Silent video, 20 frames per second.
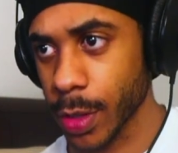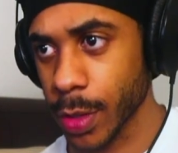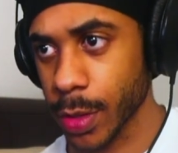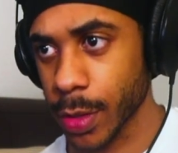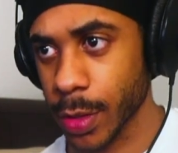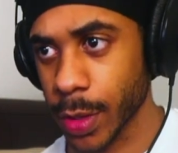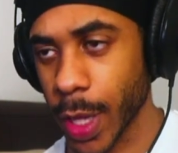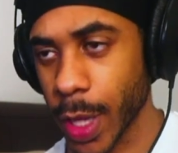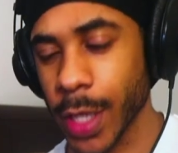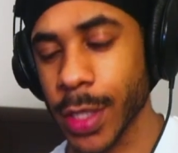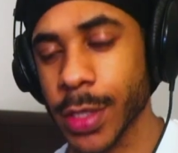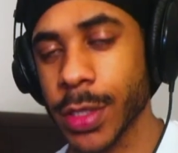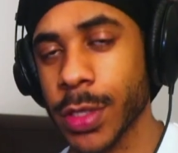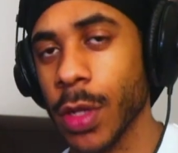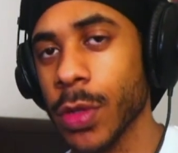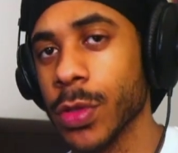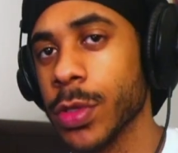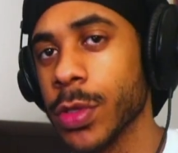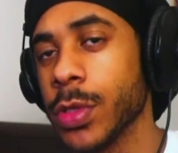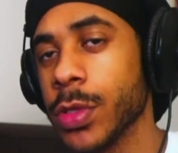They
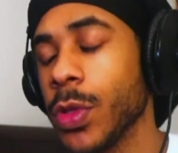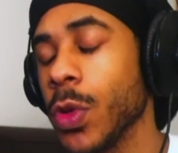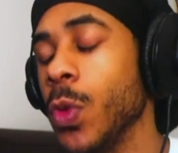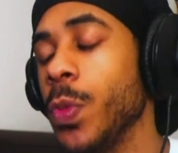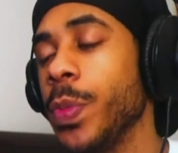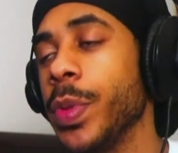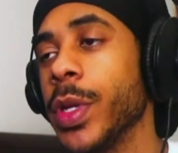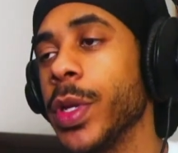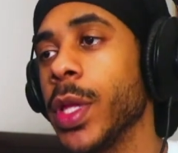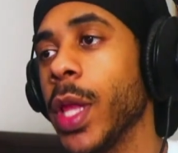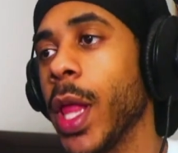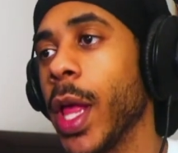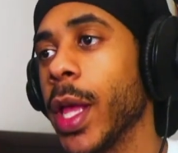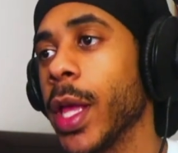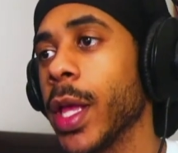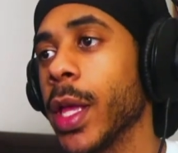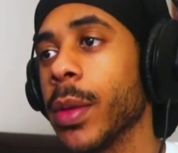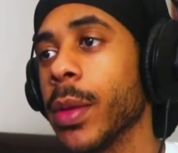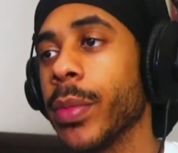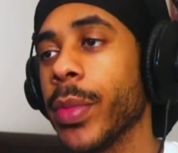so stupid,
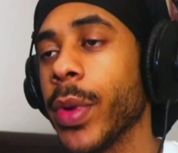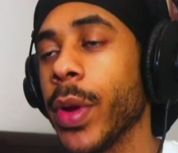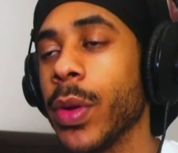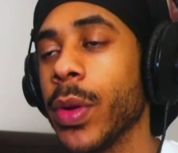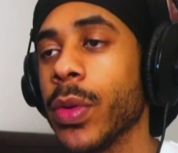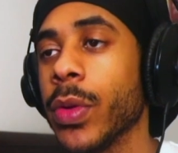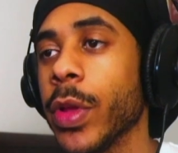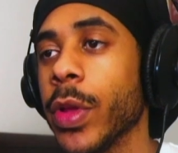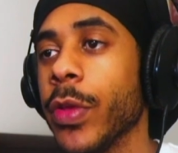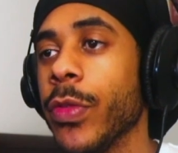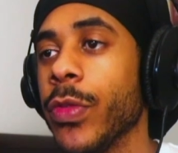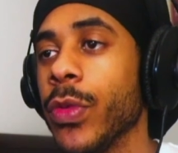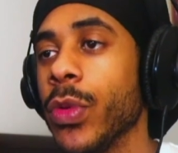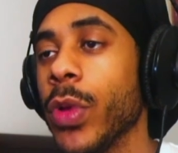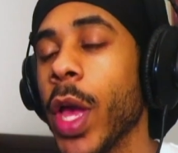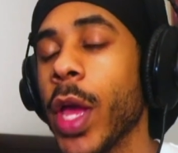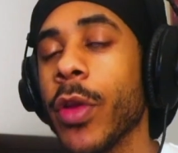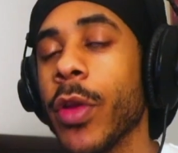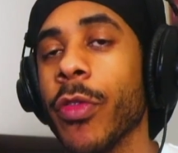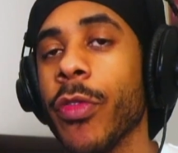like bro. If you
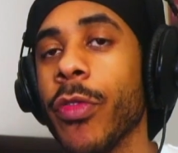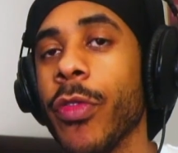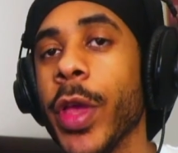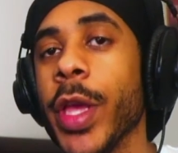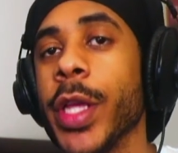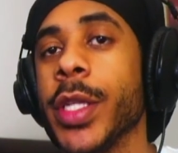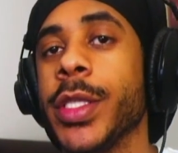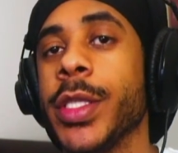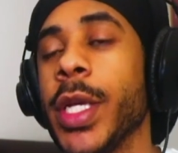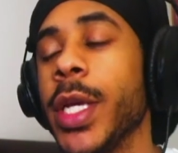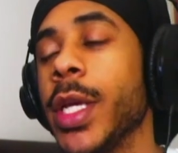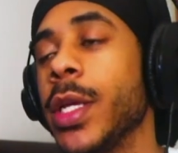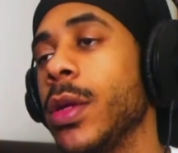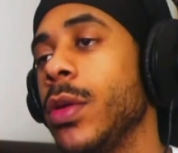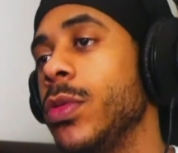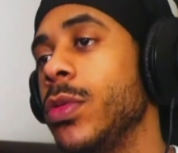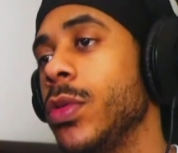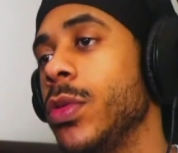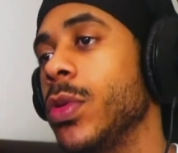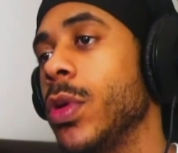got a fake check,
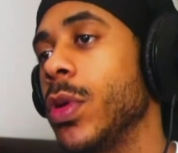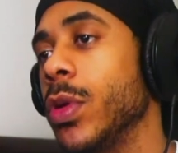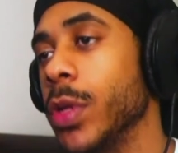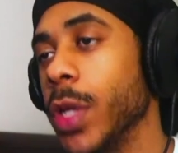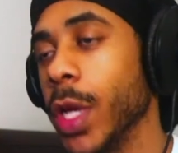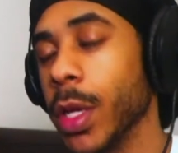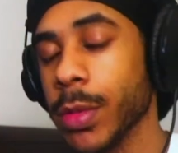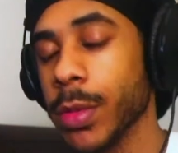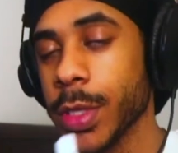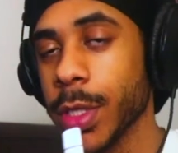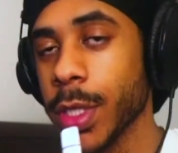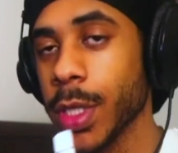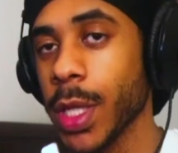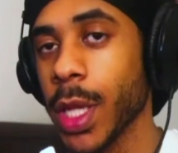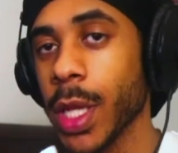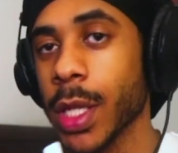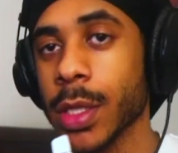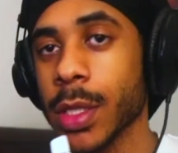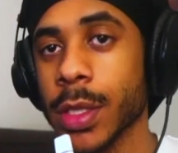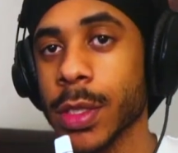don't do no dumb shit
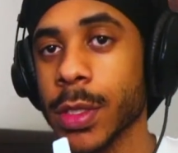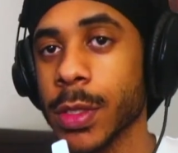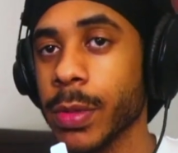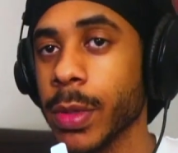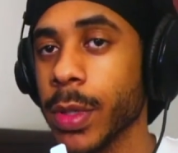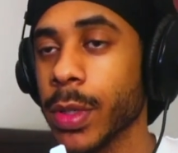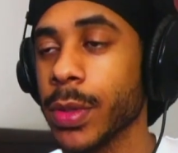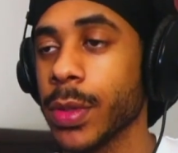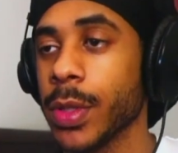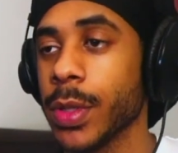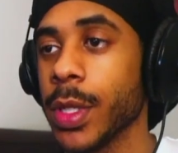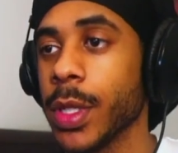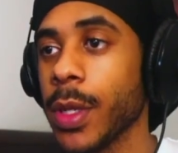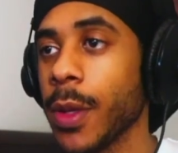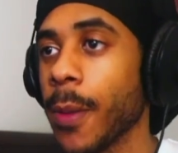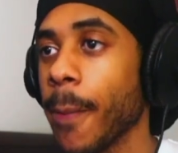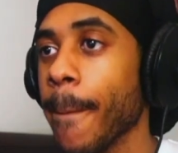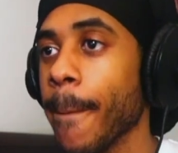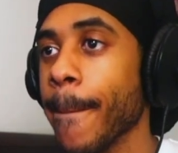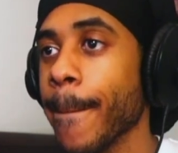like this, bro.
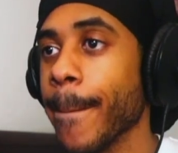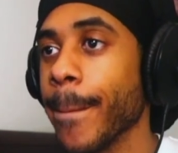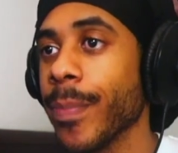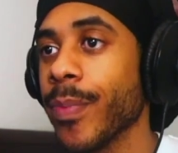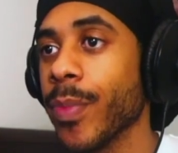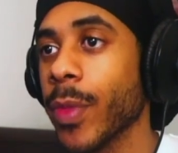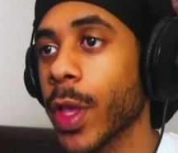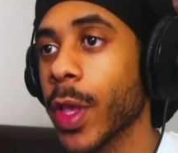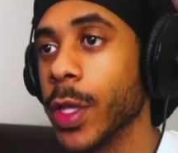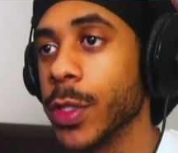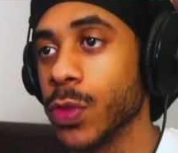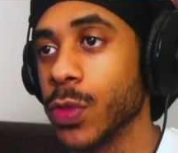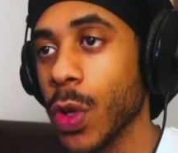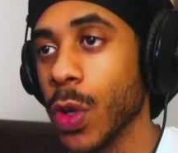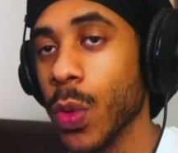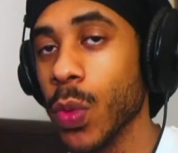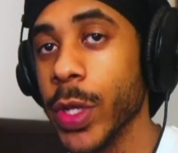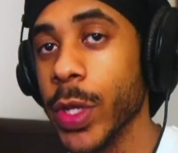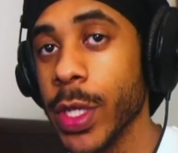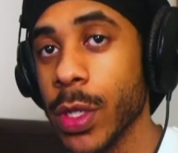Cause what
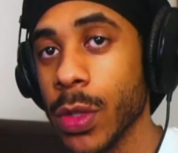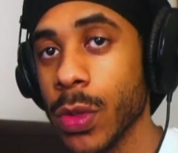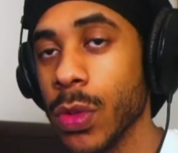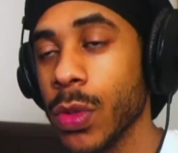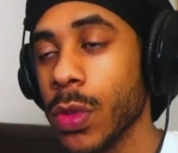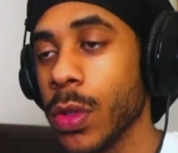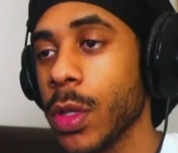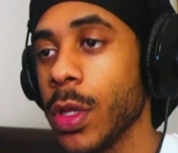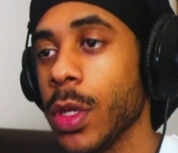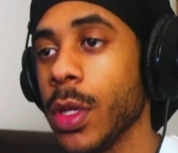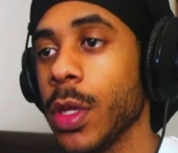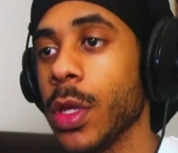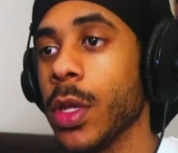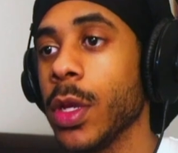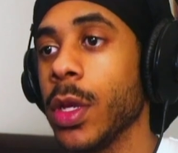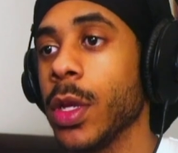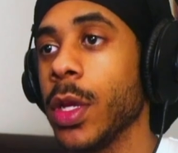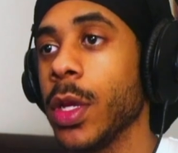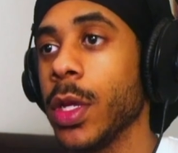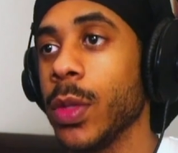we do
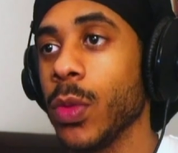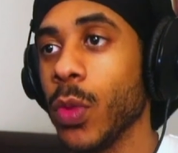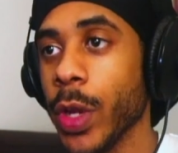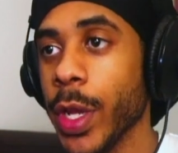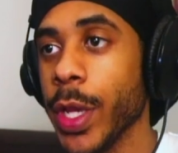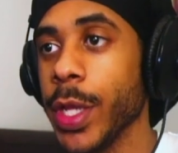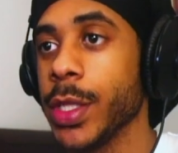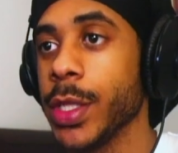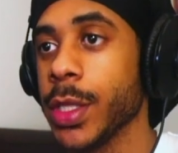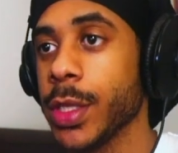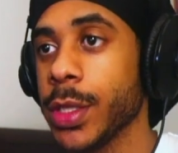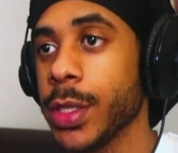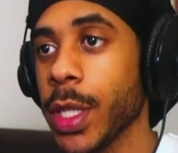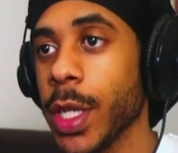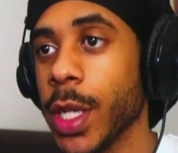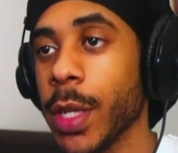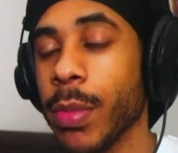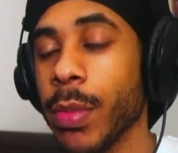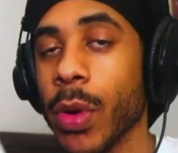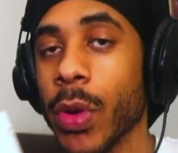what he just
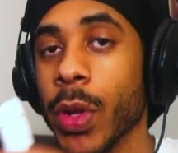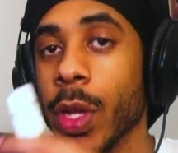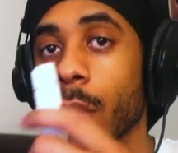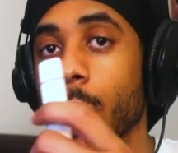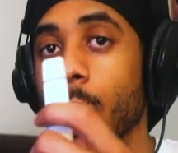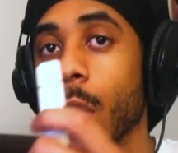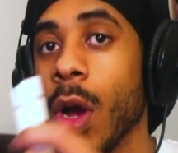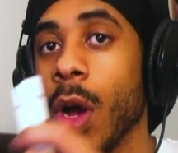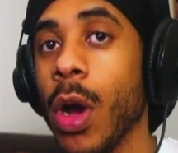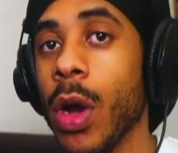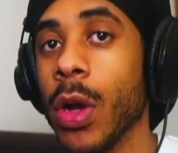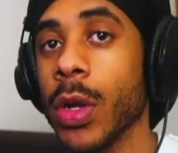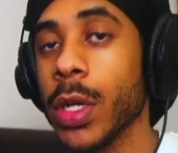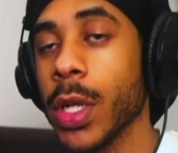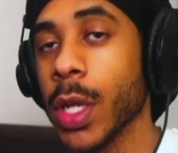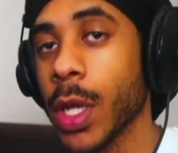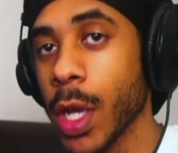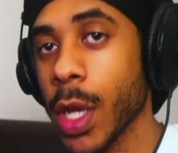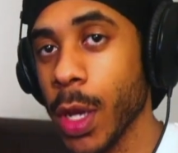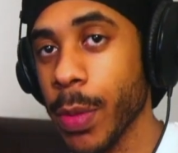said, bro. He called the
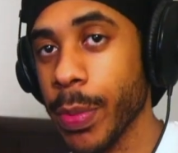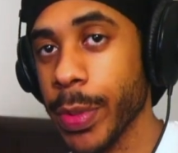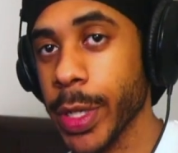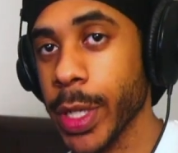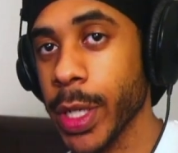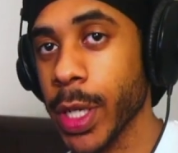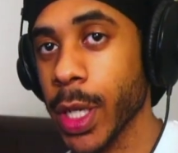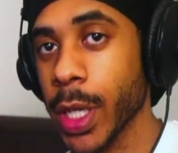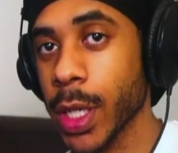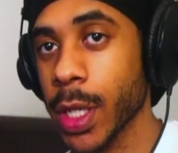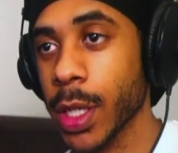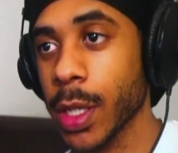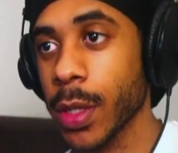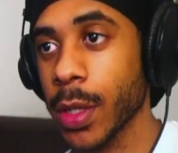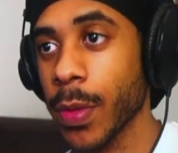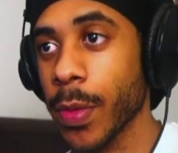company, nigga.